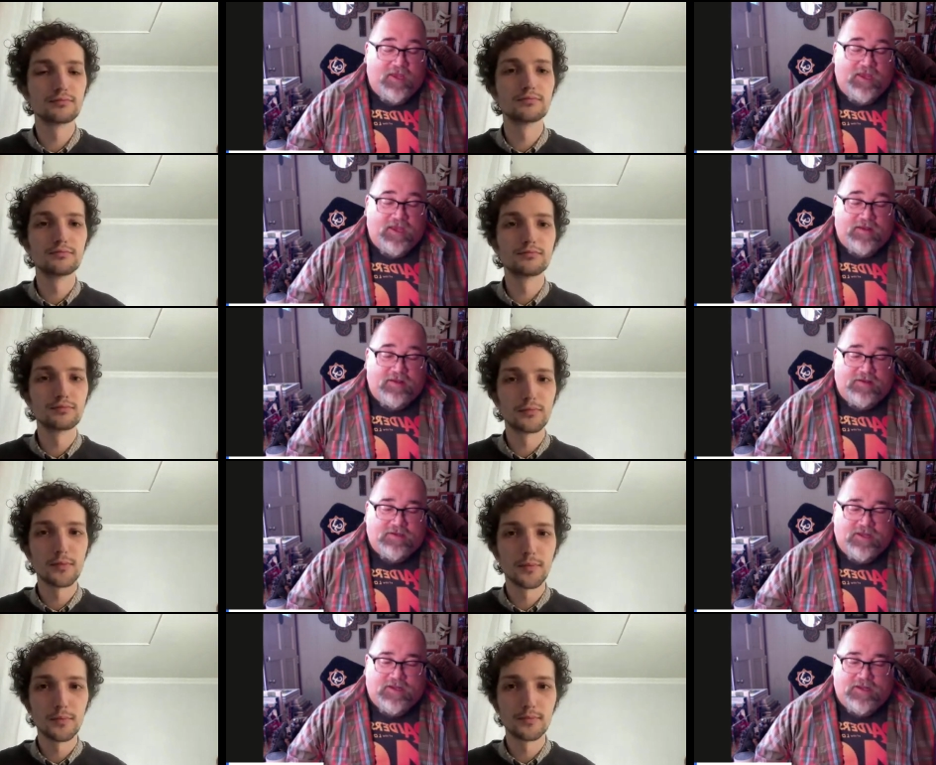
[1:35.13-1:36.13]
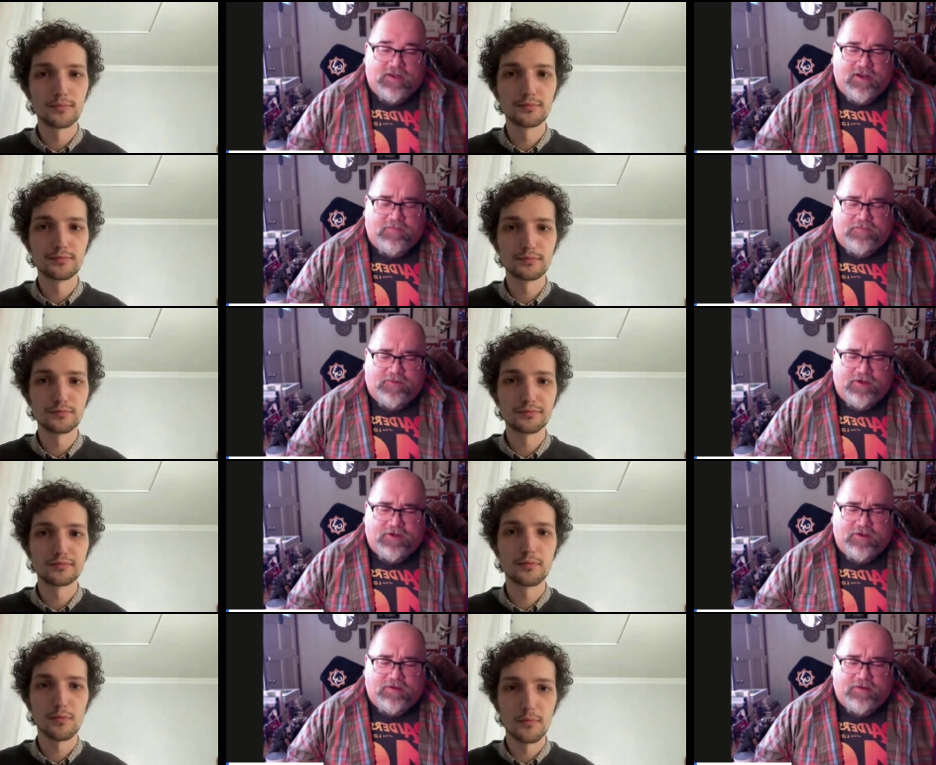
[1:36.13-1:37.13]
Speaker 1: and it ended up
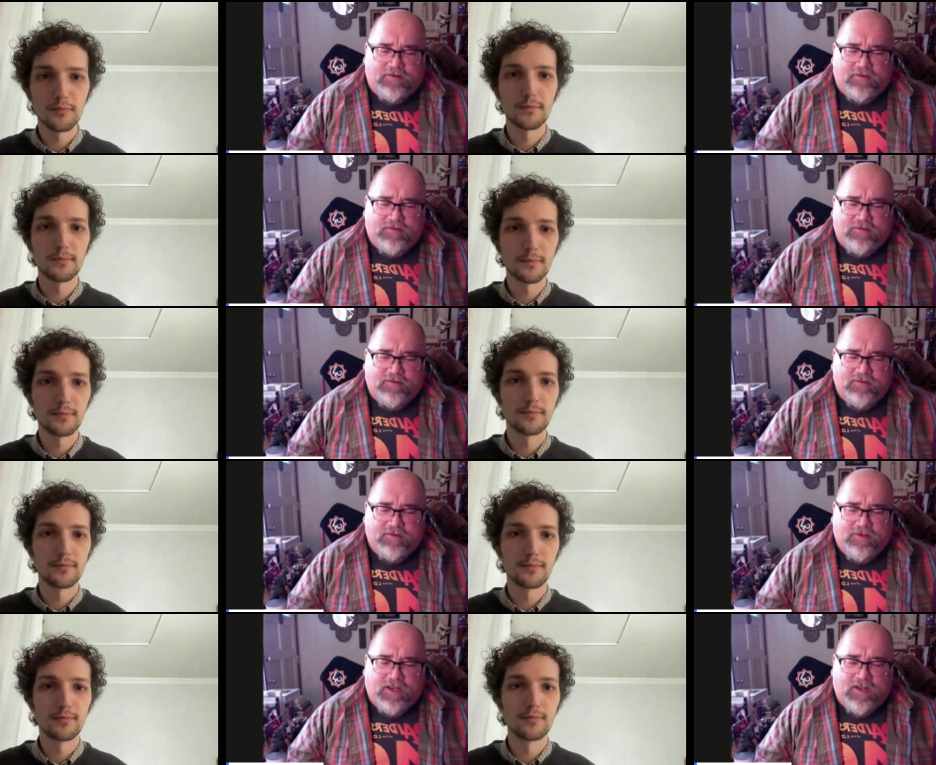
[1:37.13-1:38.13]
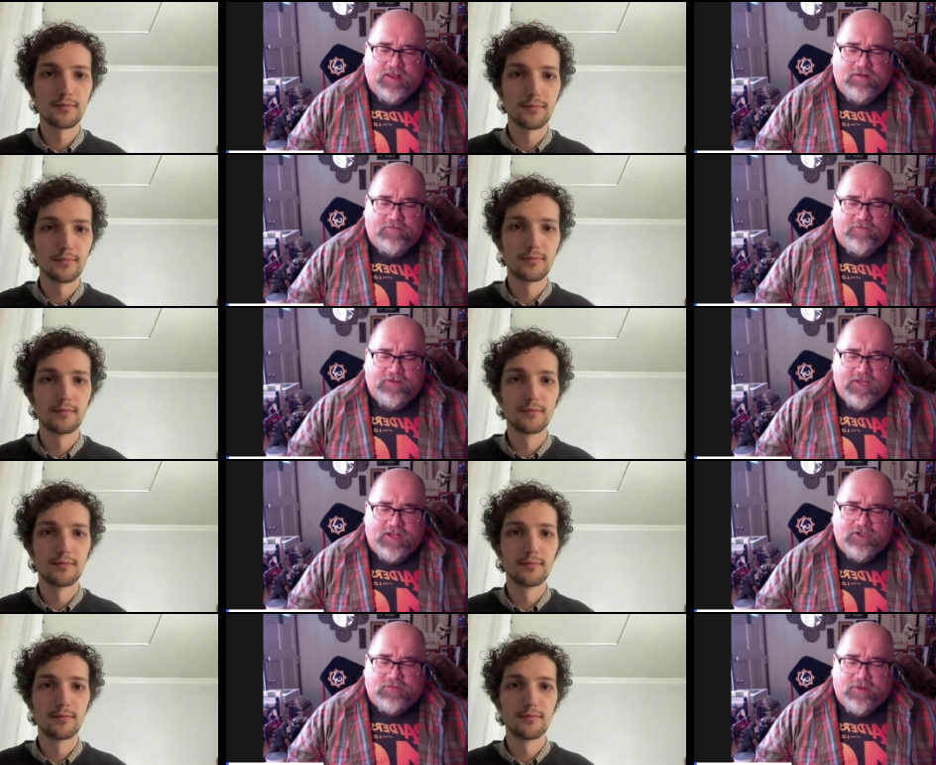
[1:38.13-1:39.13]
uh, getting a lot of
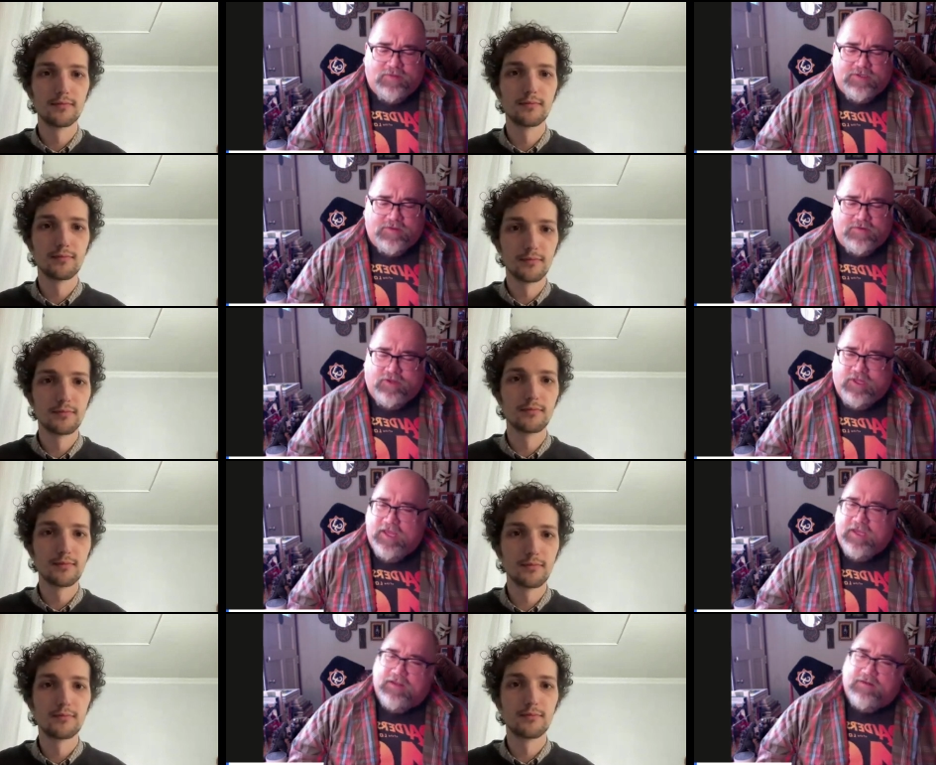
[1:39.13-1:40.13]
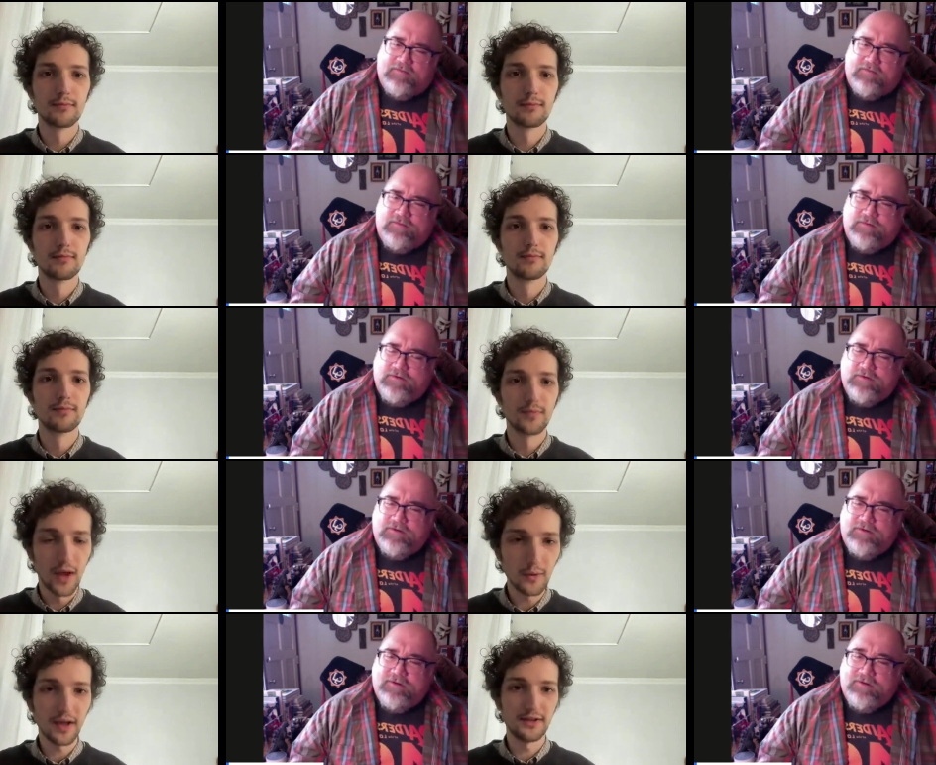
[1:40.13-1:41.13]
attention. People seem to really like it.
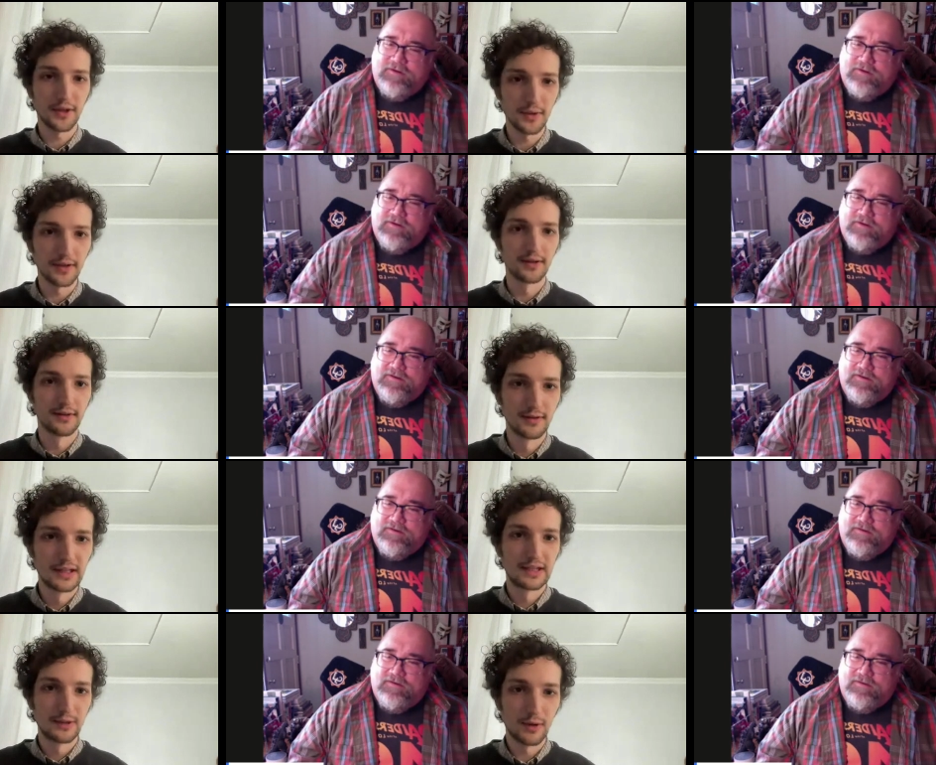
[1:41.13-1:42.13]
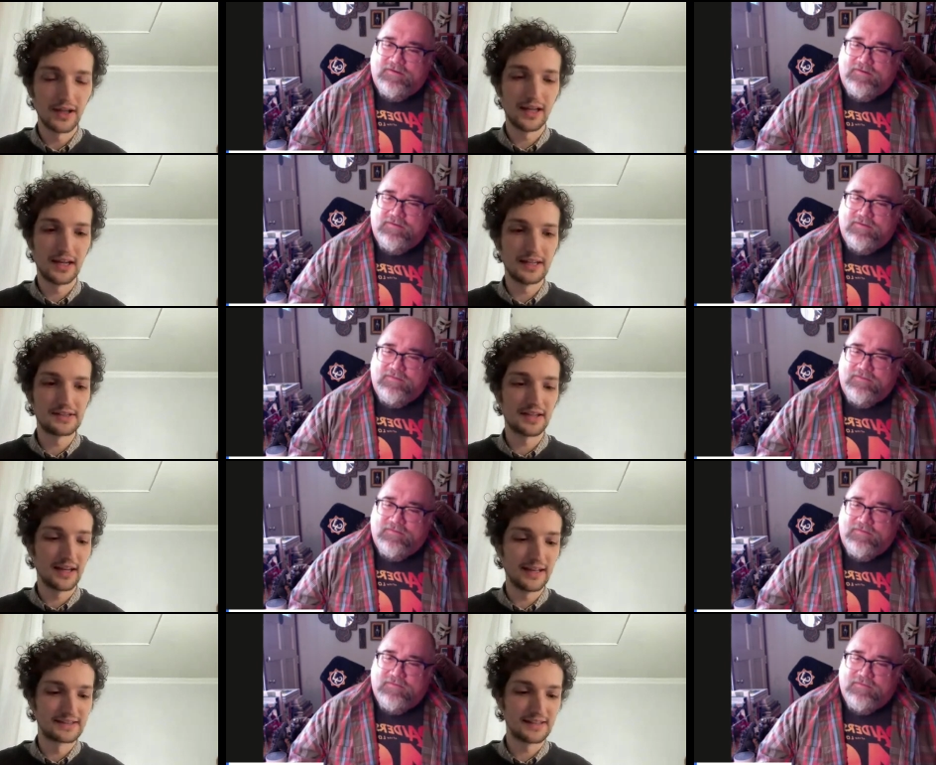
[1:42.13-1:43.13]
Speaker 2: Okay, totally. Well, it is.
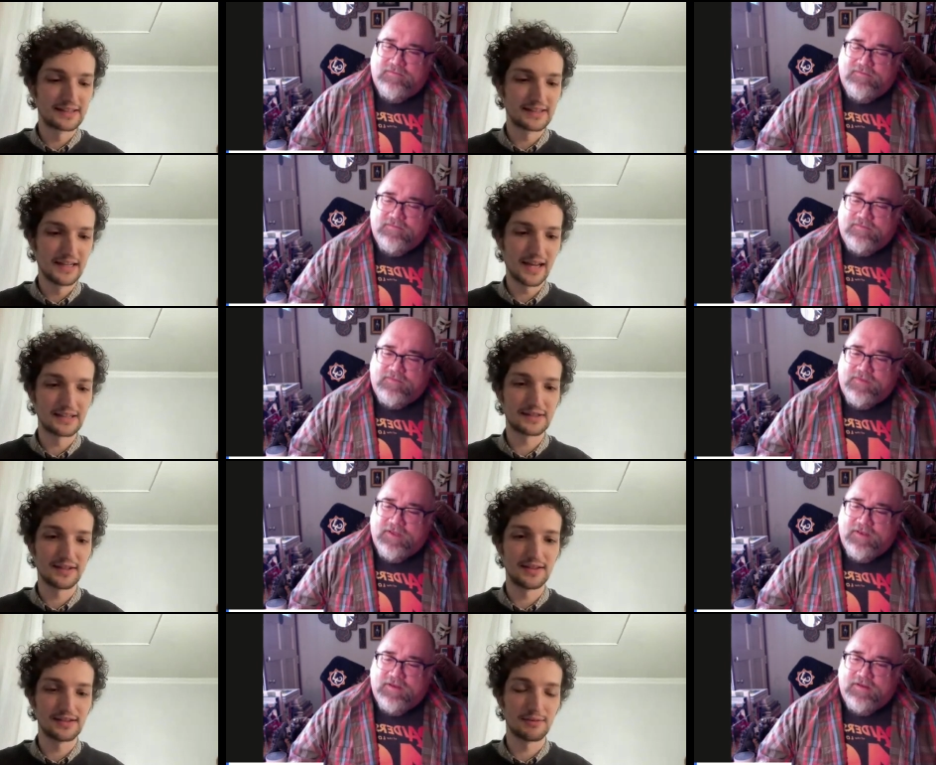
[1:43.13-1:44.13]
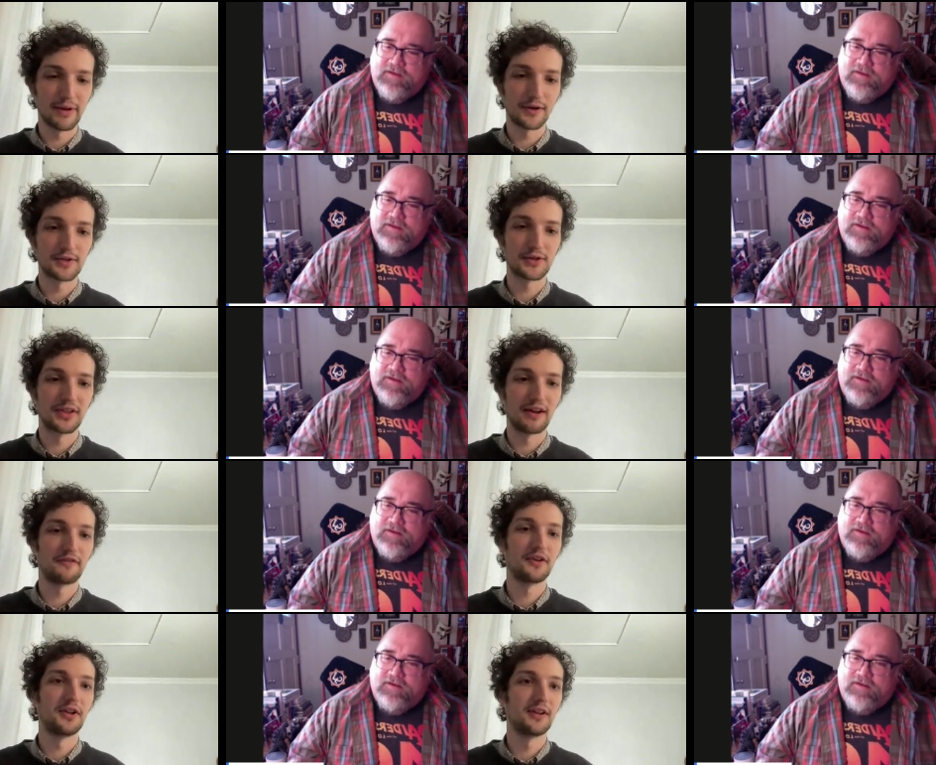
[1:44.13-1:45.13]
Uh, it's it's nice. This is a micro short that
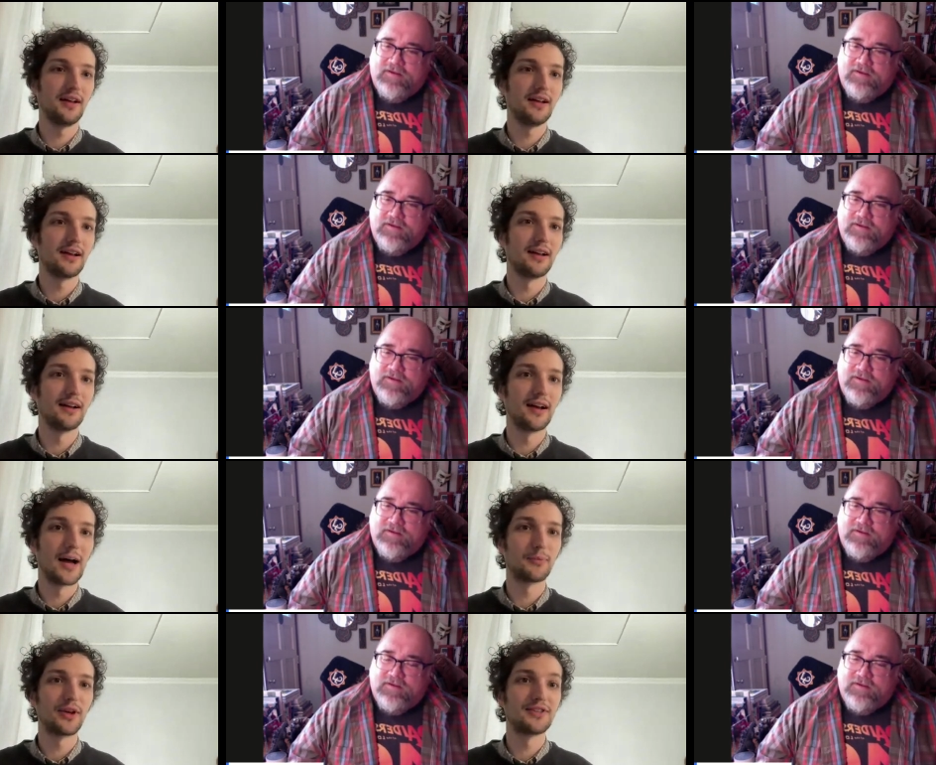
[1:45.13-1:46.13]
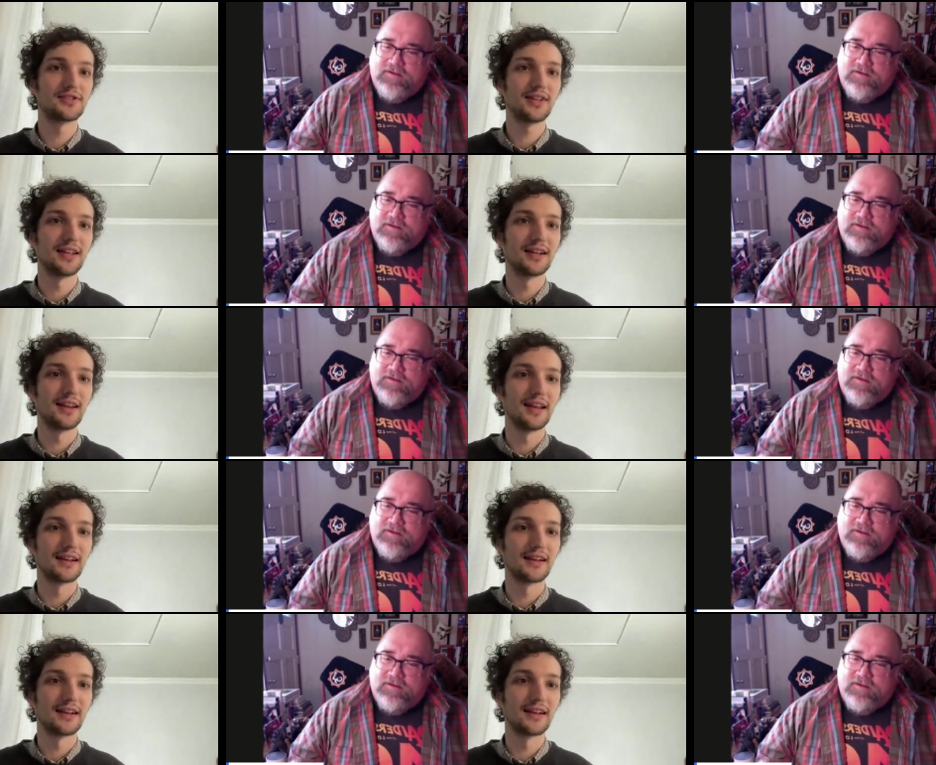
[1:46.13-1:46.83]
I feel uh, operates in